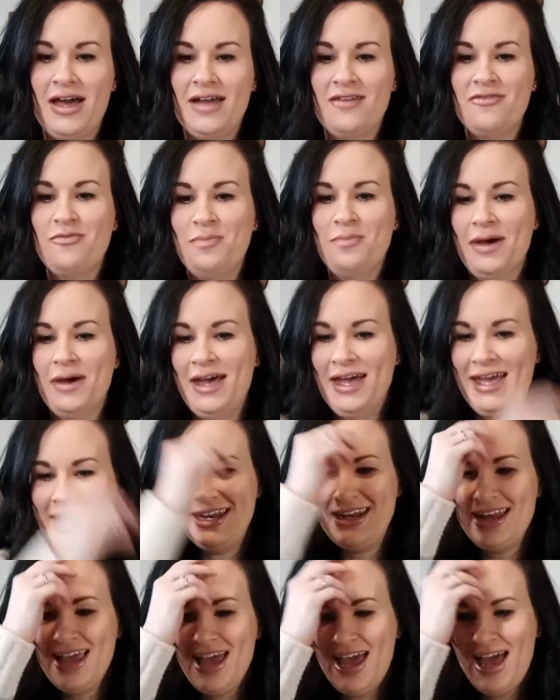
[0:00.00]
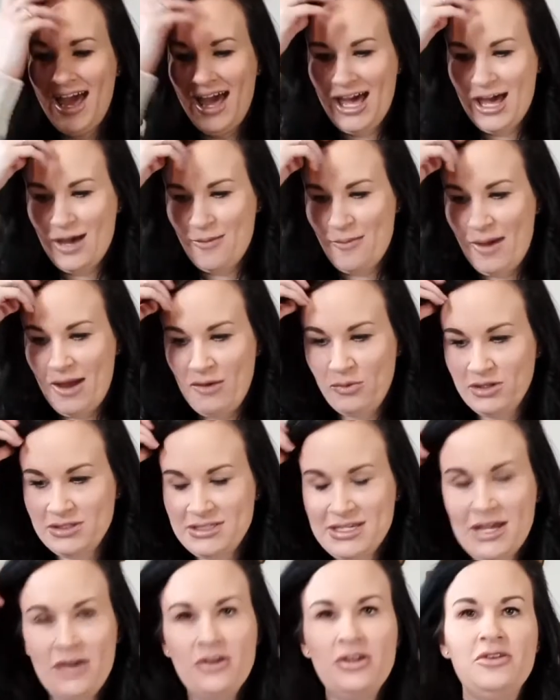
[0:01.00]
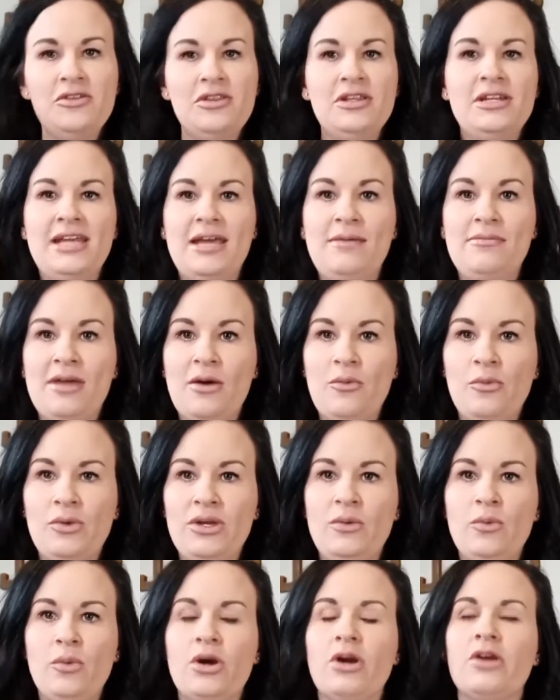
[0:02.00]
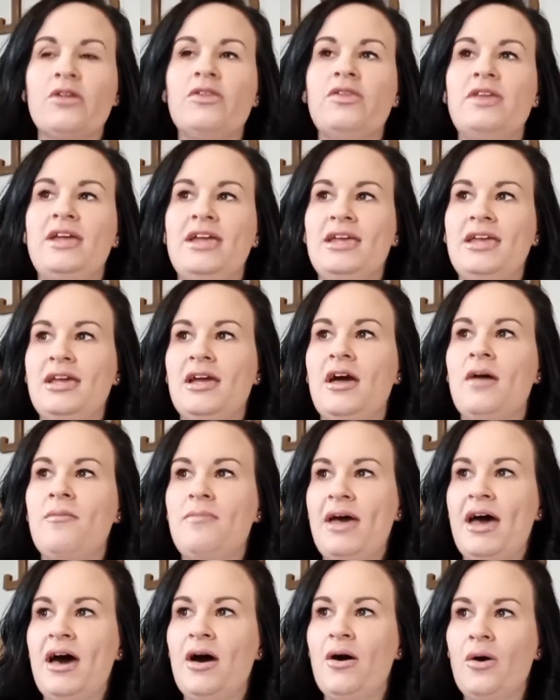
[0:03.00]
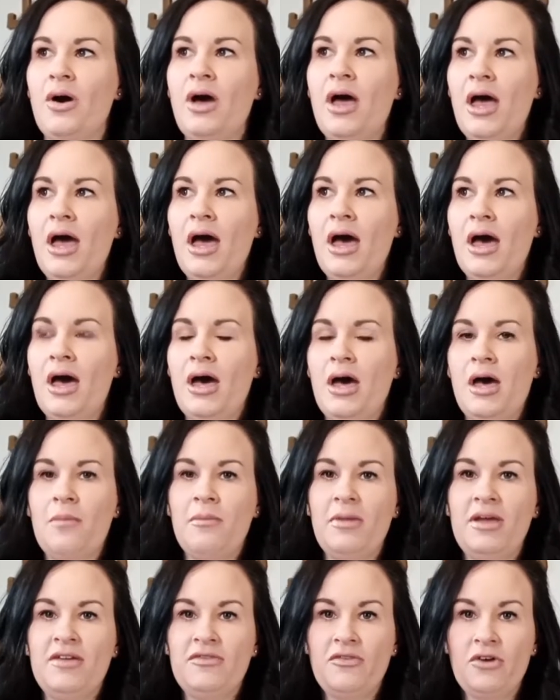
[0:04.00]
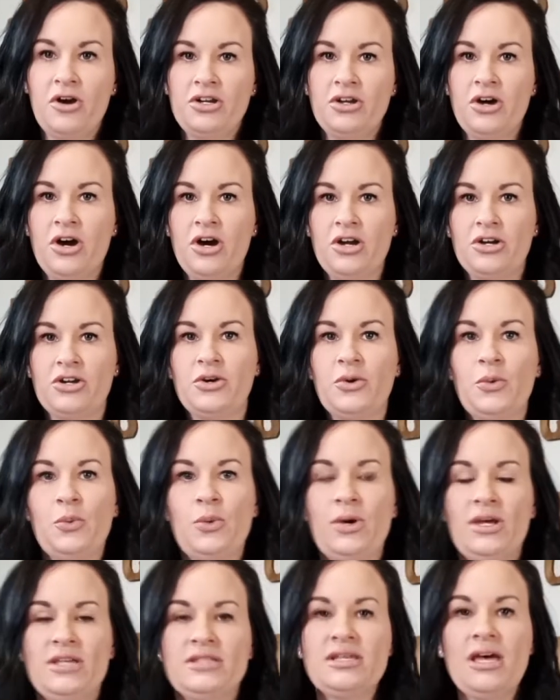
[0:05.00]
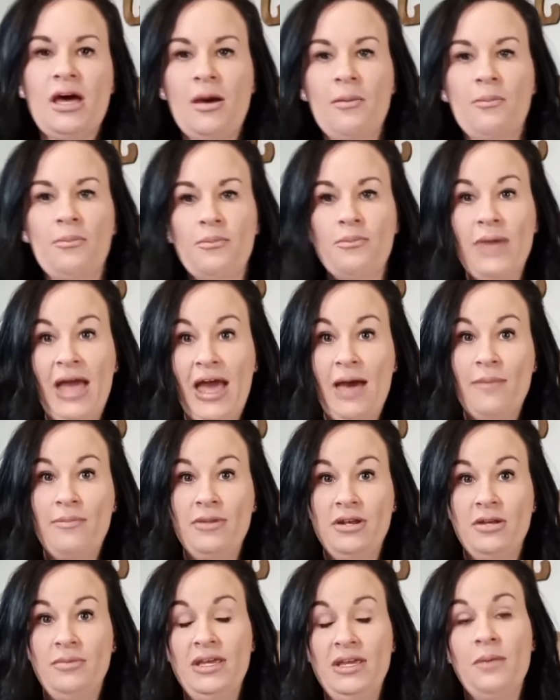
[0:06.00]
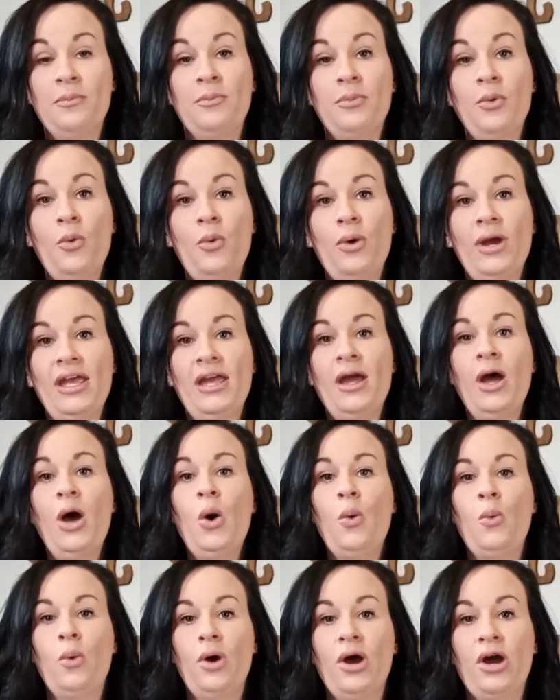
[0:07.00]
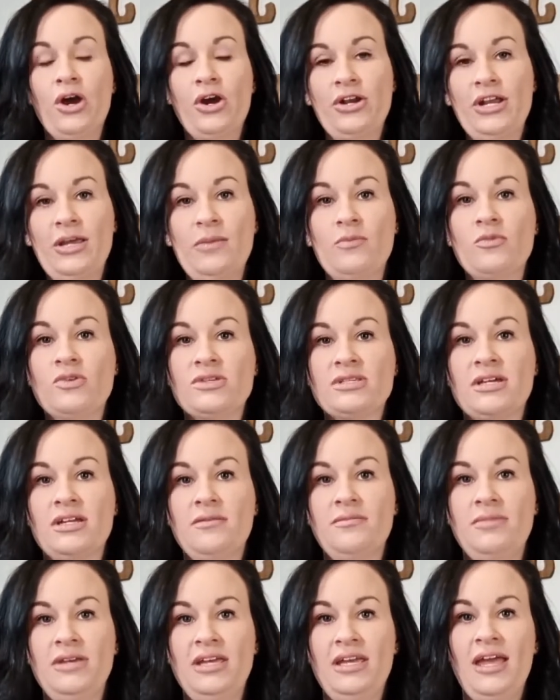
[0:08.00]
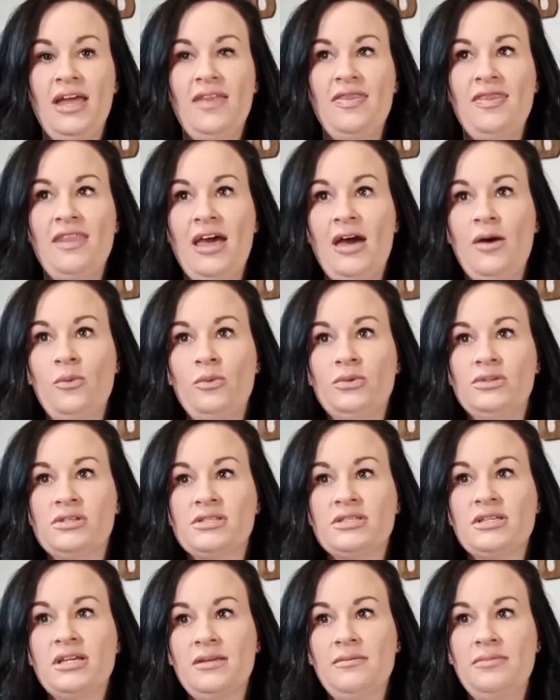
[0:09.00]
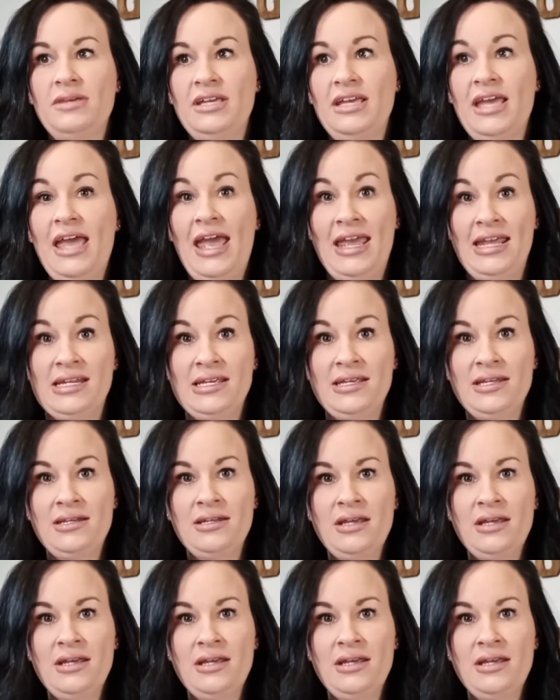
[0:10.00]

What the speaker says: but I will tell you the name that we were thinking about if our daughter happened to be a boy, what her name was going to be, and that was going to be Aiden.